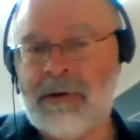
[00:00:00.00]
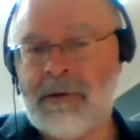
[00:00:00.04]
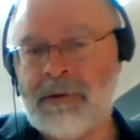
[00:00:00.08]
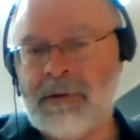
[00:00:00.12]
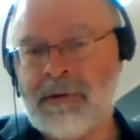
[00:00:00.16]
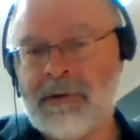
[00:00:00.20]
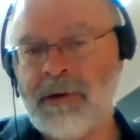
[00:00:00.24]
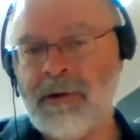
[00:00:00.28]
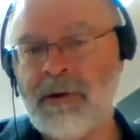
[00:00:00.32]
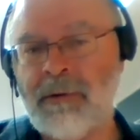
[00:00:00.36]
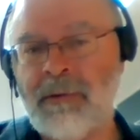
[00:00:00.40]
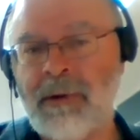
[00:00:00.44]

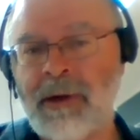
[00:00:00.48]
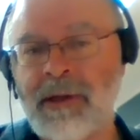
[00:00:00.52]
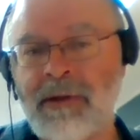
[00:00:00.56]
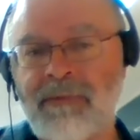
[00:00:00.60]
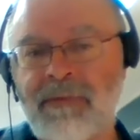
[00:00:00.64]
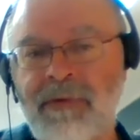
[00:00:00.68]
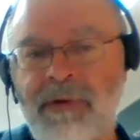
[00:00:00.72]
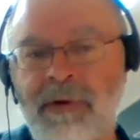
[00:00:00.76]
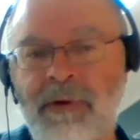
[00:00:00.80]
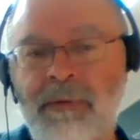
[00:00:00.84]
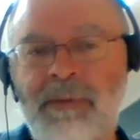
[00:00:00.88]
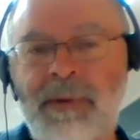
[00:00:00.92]
you're one of the
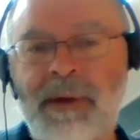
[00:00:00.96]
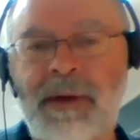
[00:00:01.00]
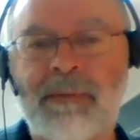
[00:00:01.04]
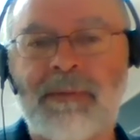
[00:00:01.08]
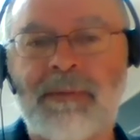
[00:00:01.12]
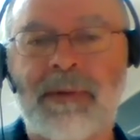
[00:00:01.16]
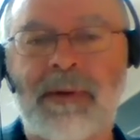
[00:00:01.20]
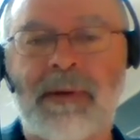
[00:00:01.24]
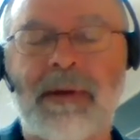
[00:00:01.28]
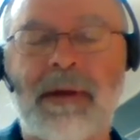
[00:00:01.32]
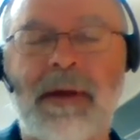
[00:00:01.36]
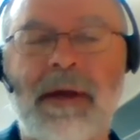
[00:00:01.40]
few
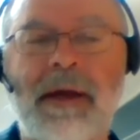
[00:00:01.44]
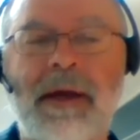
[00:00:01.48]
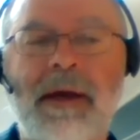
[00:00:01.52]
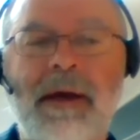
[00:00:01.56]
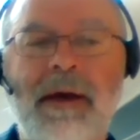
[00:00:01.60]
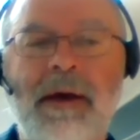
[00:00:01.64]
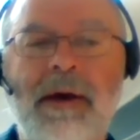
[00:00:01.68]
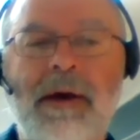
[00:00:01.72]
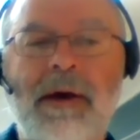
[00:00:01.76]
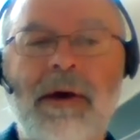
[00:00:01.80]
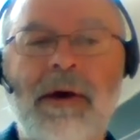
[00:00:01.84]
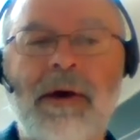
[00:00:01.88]
people
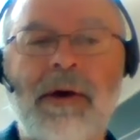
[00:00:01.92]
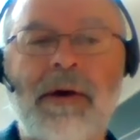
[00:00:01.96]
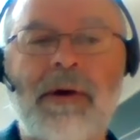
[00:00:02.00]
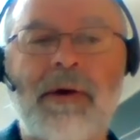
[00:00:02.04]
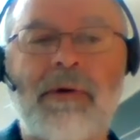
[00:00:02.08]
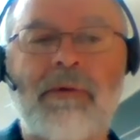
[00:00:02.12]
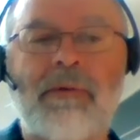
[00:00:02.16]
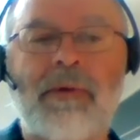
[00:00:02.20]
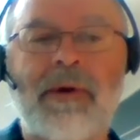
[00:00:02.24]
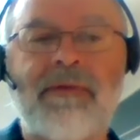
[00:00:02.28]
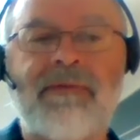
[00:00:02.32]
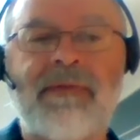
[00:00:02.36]

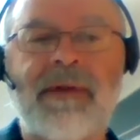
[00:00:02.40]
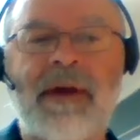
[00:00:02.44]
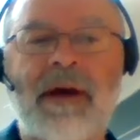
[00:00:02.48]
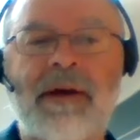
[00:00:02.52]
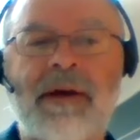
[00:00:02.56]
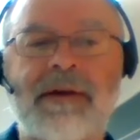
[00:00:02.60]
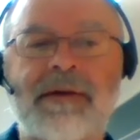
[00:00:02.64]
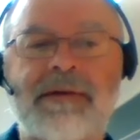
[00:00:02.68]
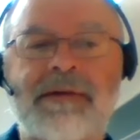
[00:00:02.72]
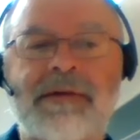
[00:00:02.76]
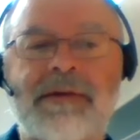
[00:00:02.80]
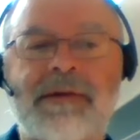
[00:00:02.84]
who we've
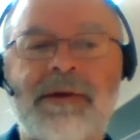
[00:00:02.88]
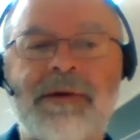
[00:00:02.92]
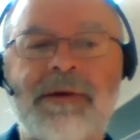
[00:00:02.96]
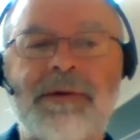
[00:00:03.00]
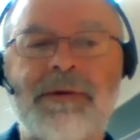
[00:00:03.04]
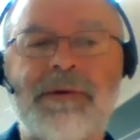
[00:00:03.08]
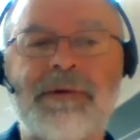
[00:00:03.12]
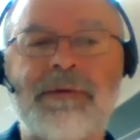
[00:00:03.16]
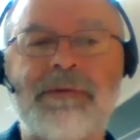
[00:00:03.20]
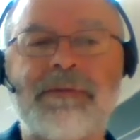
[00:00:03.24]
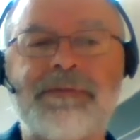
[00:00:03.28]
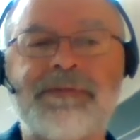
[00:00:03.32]
noticed
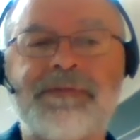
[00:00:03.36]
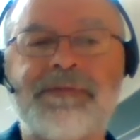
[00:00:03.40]
who